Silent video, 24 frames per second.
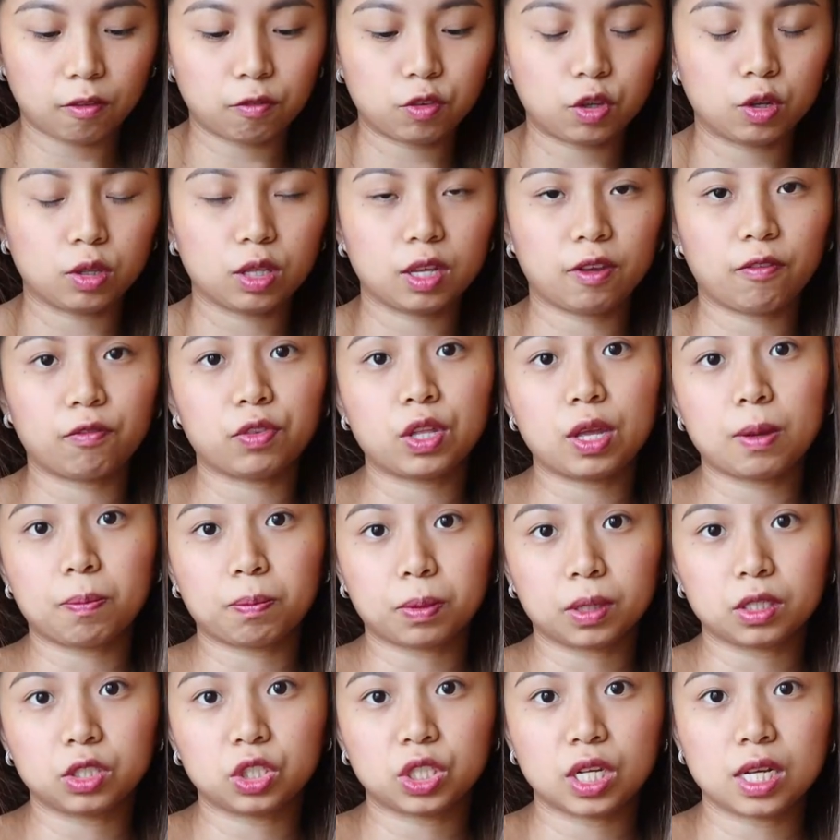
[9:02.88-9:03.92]
if they
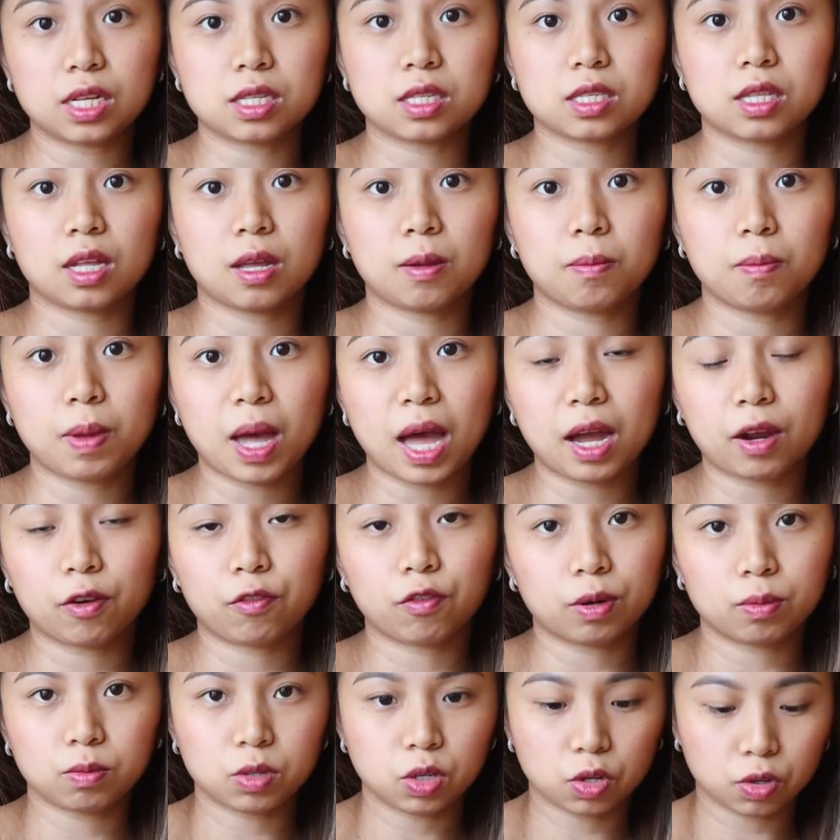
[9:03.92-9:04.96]
purchased a bag
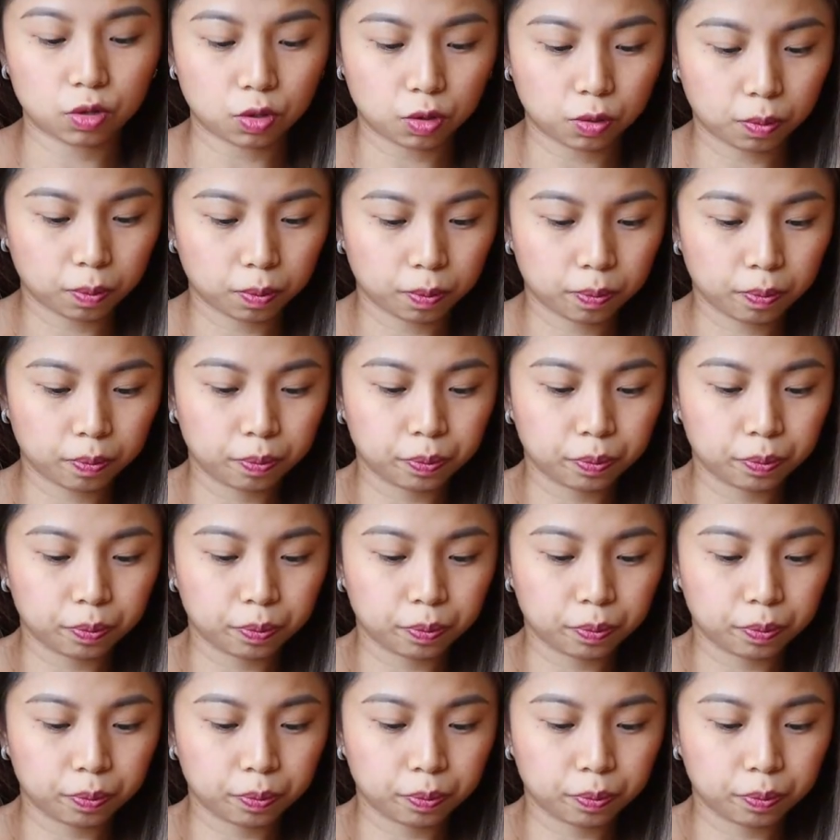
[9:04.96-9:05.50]
from Europe.